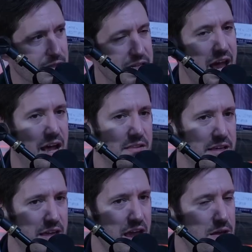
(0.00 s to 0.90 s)
Yeah.
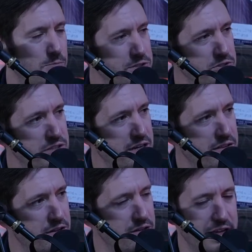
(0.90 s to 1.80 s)
Like, hey, what's your take on
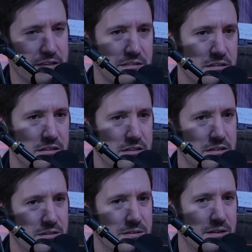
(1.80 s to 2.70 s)
the, like
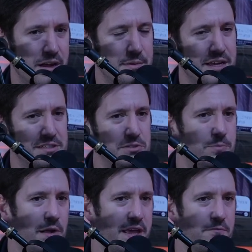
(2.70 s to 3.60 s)
I mean, I guess you'd
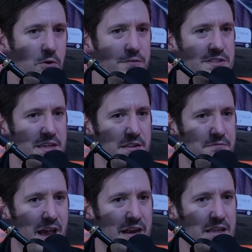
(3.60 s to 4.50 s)
probably have more of a take on the
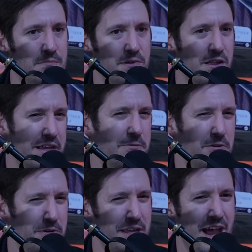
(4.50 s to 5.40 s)
Vatican, but, like, we
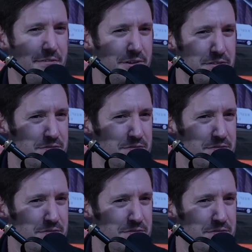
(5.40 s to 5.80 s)
don't really have a...